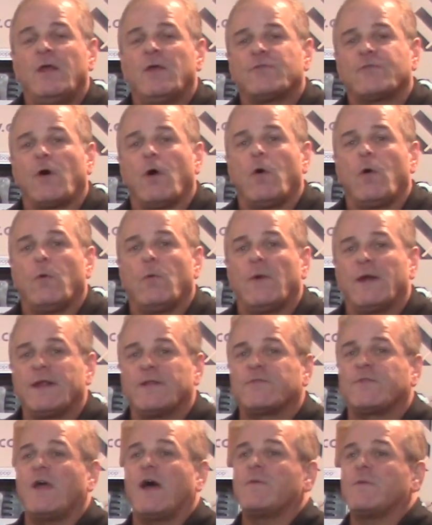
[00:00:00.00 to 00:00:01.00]
So when
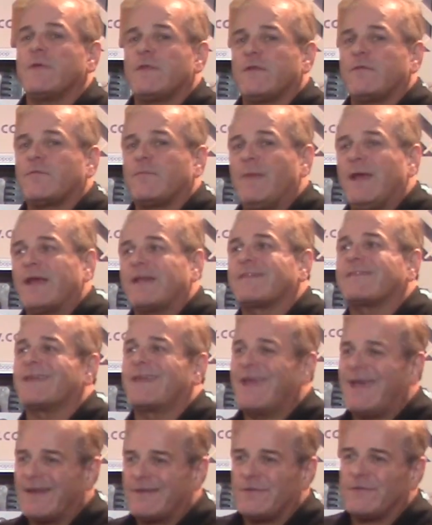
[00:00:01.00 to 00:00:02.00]
it's done with its mix, the
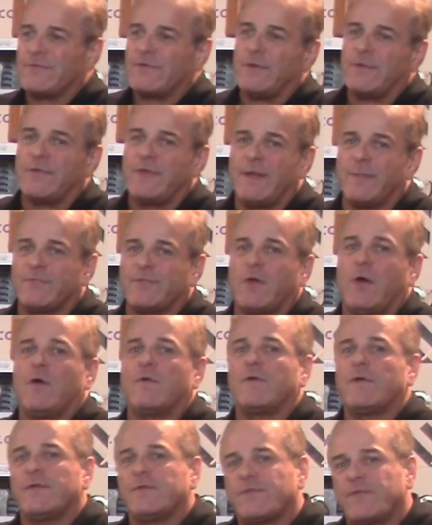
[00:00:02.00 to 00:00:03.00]
kettle still tips
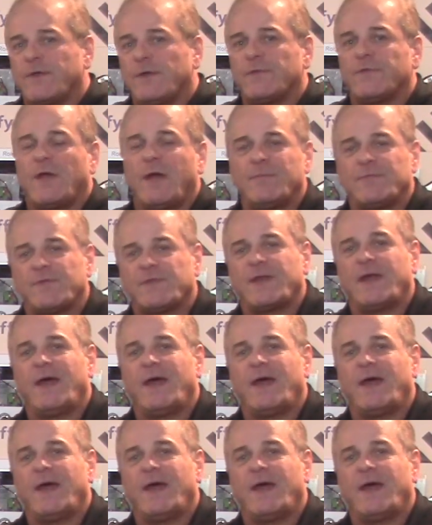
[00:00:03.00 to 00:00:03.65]
over, it still dumps it